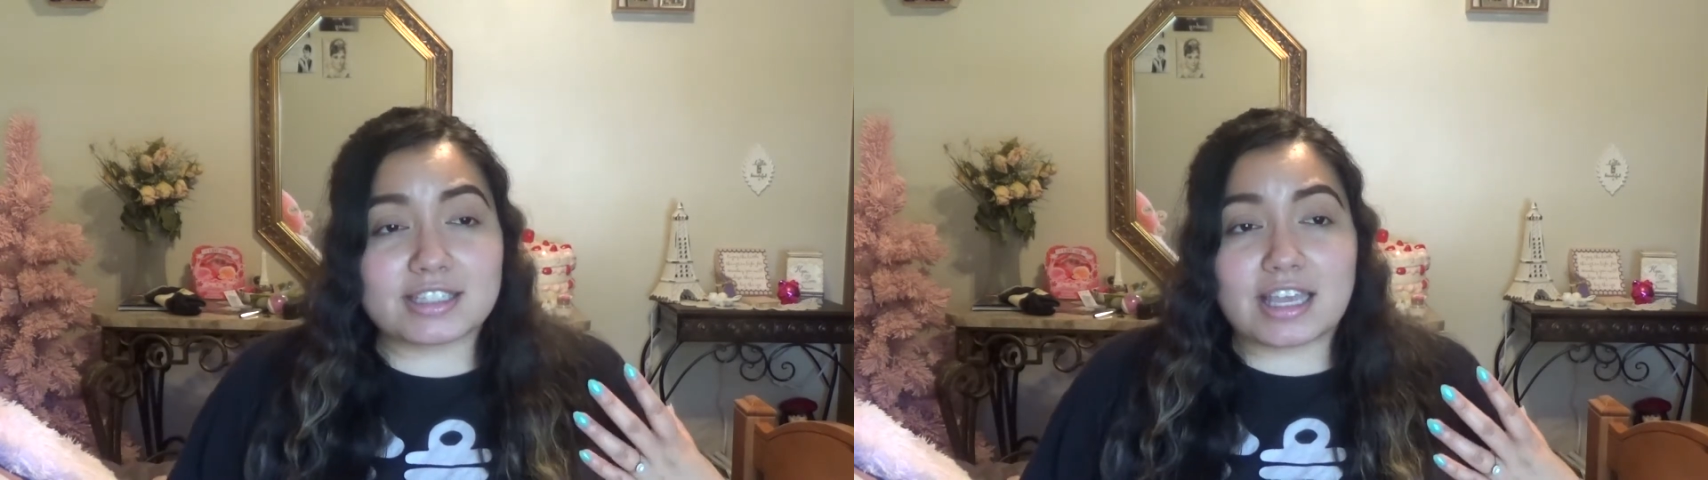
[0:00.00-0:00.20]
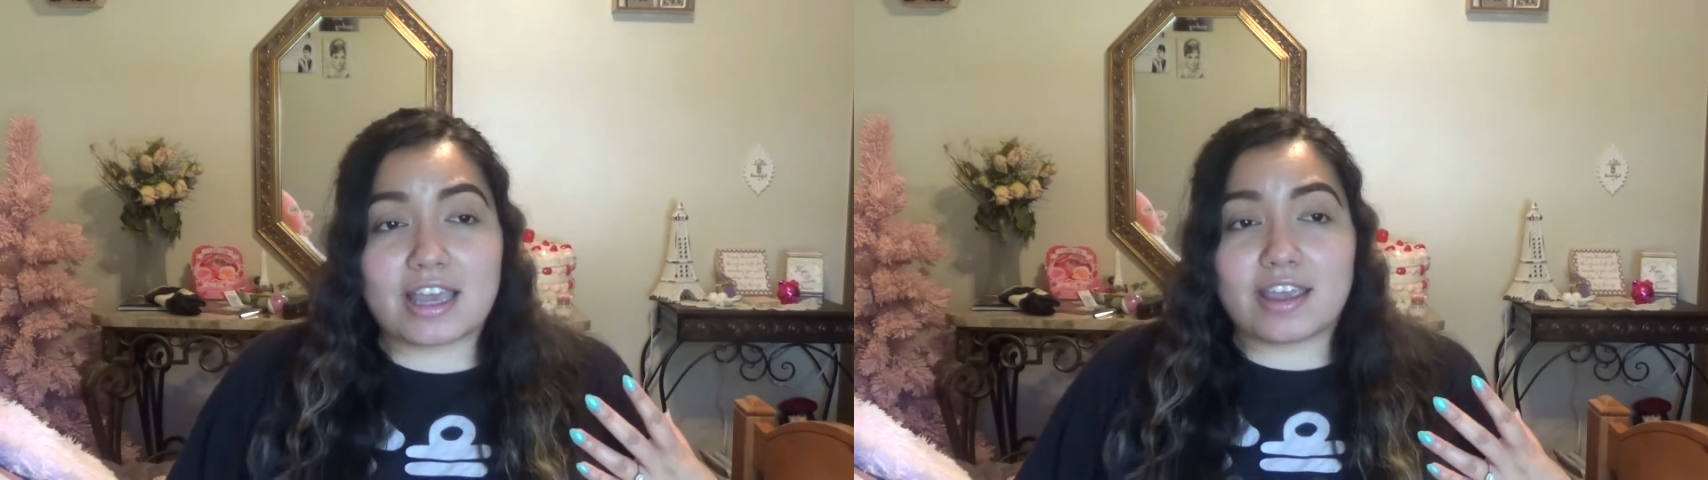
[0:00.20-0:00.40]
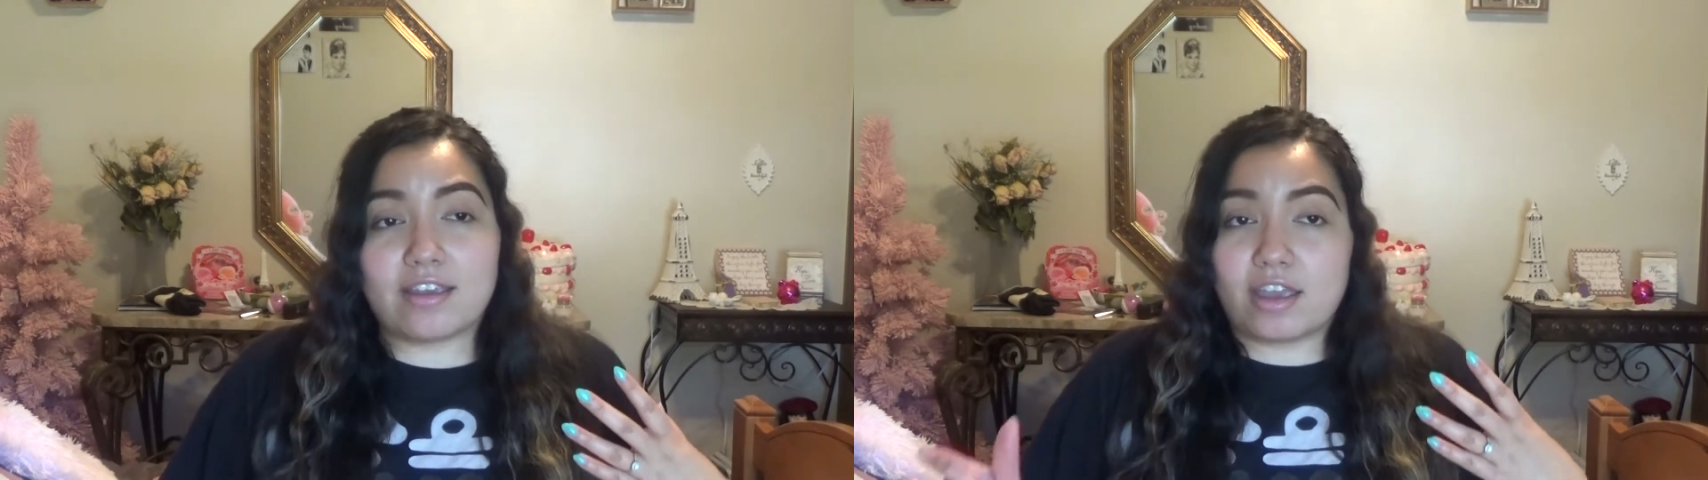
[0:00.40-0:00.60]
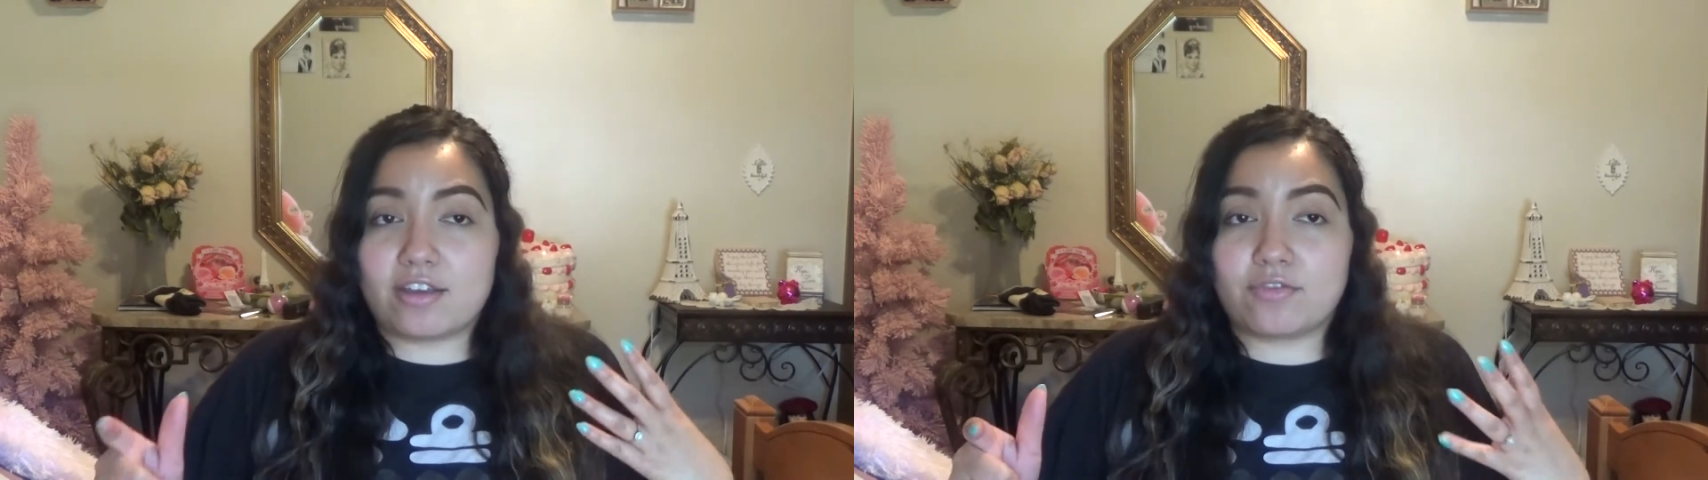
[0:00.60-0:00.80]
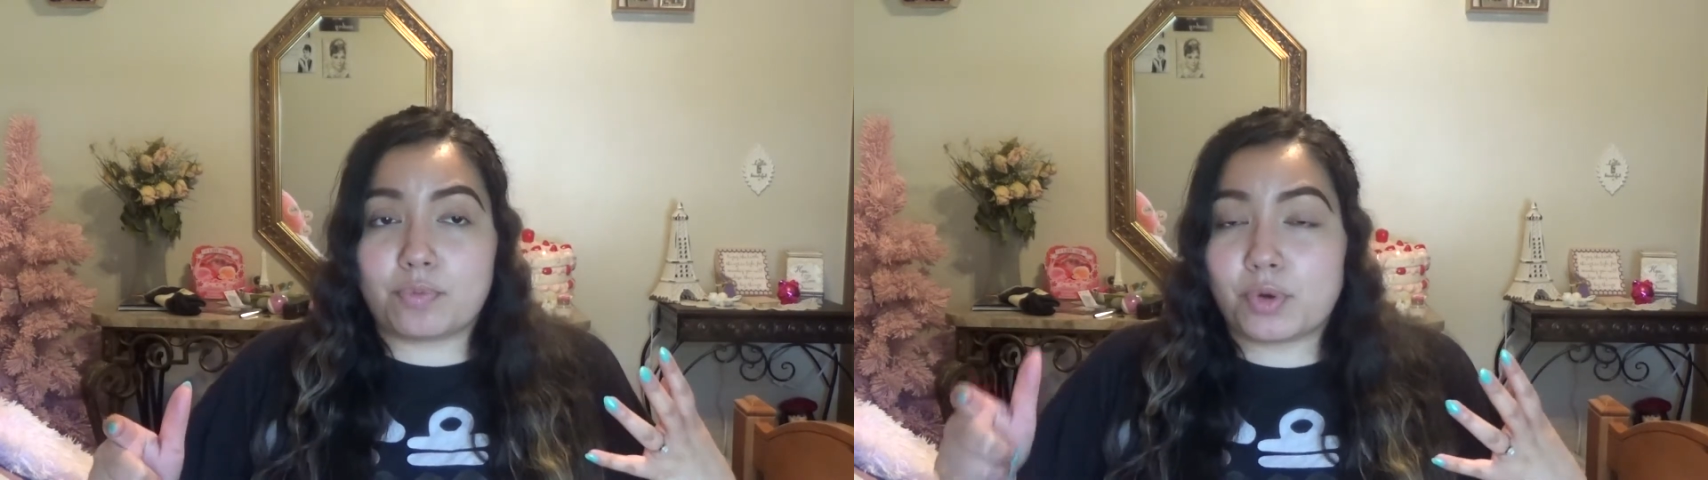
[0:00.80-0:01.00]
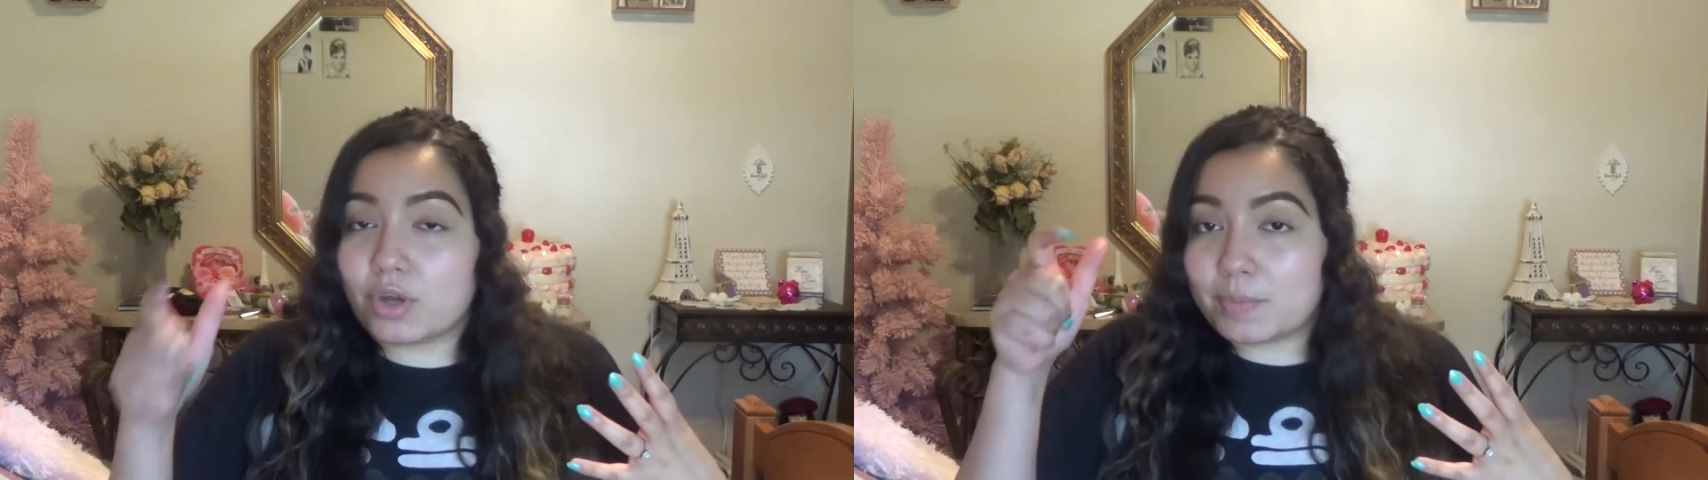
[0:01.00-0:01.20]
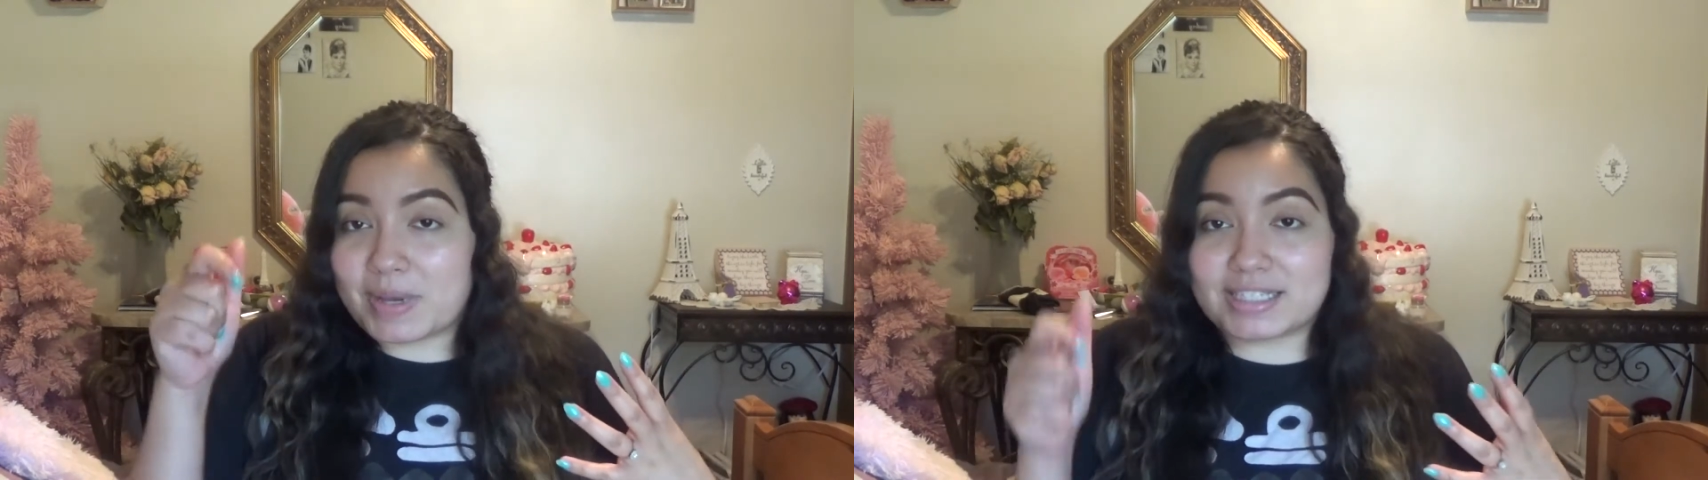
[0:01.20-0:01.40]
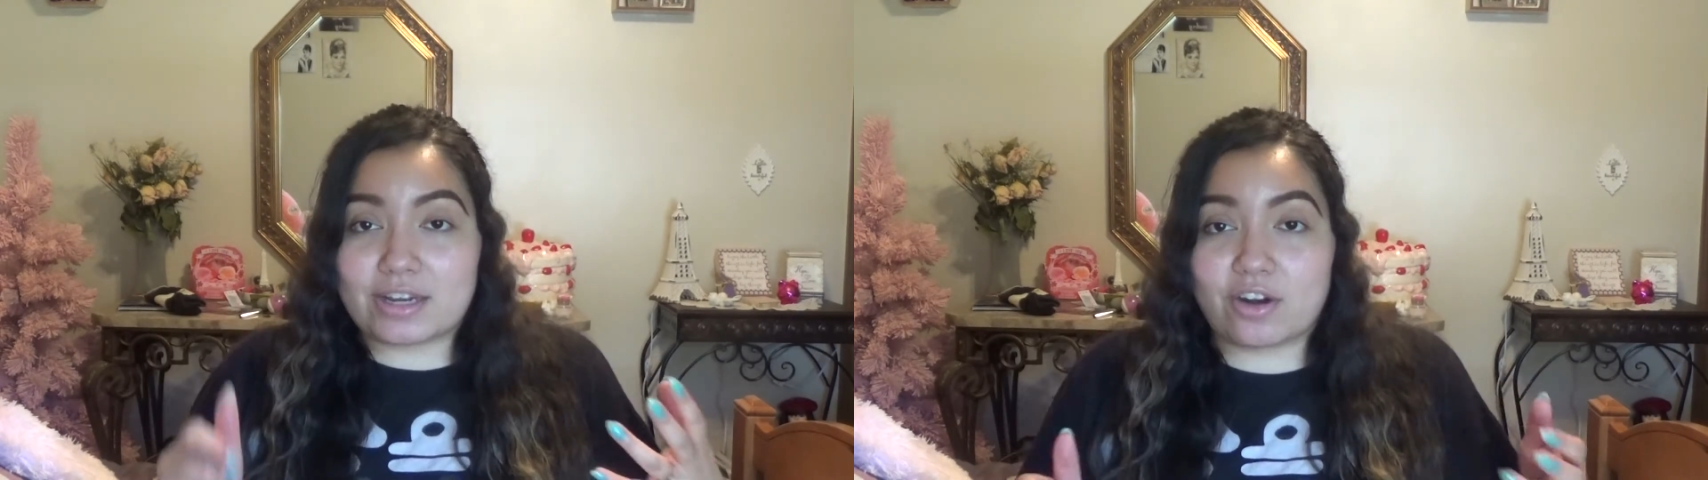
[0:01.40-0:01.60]
I have put
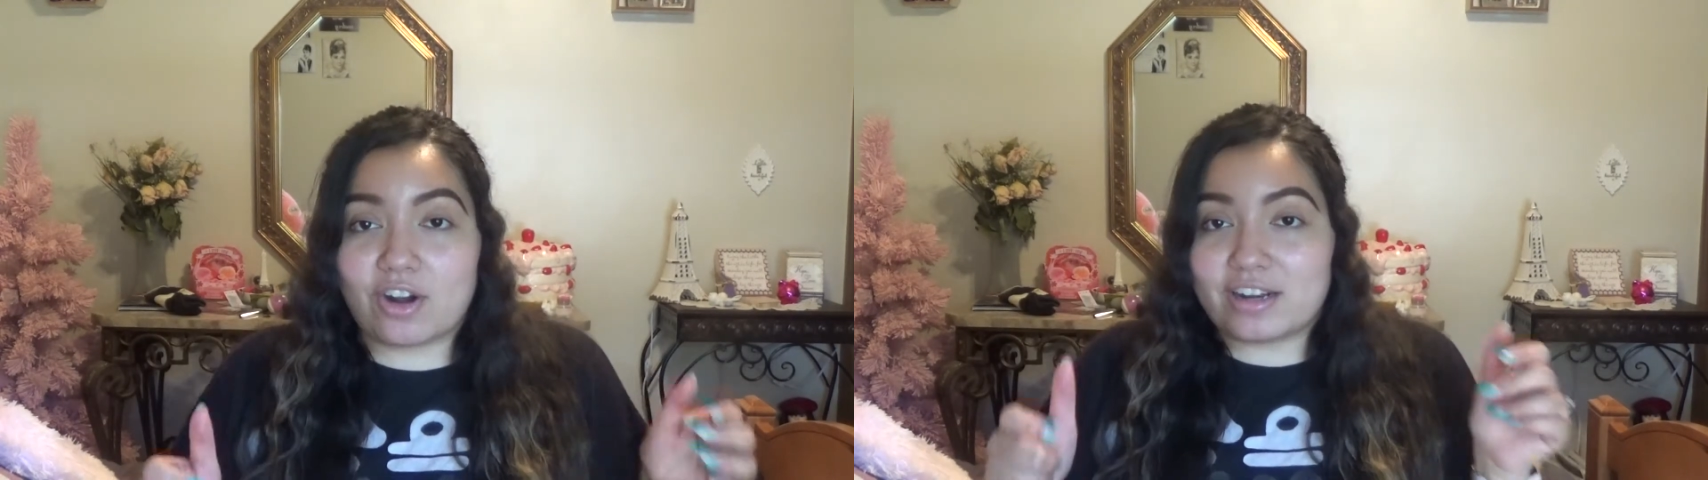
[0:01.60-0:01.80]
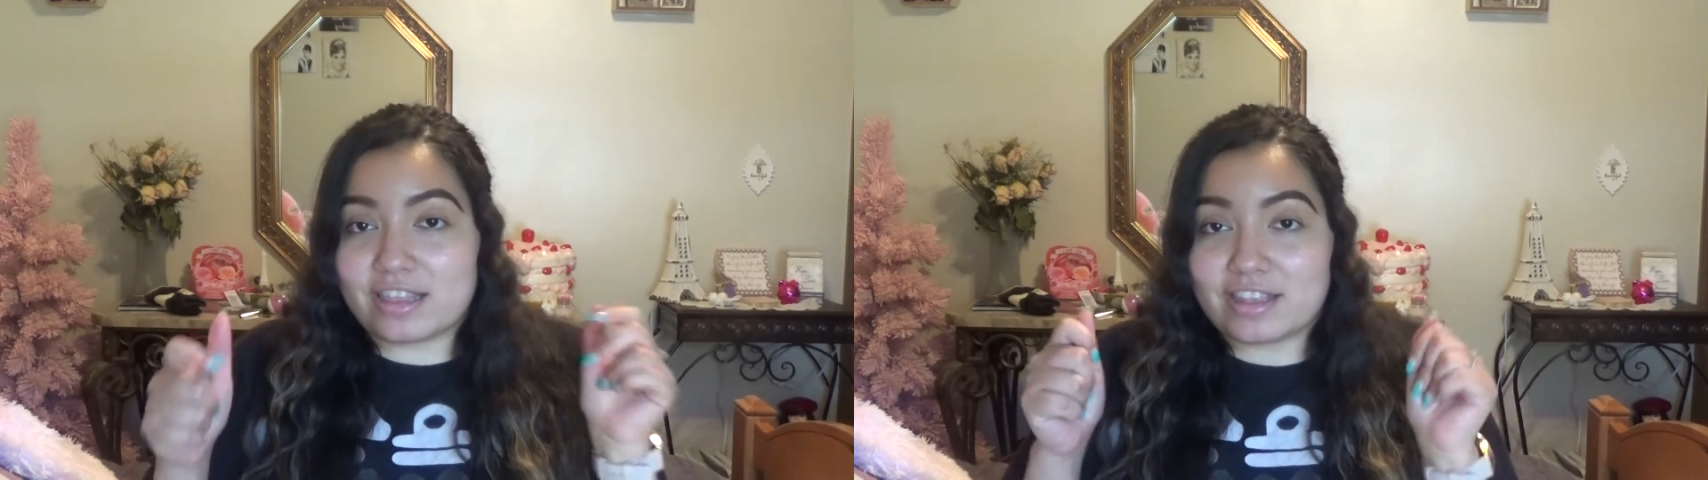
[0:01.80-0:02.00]
mascara on and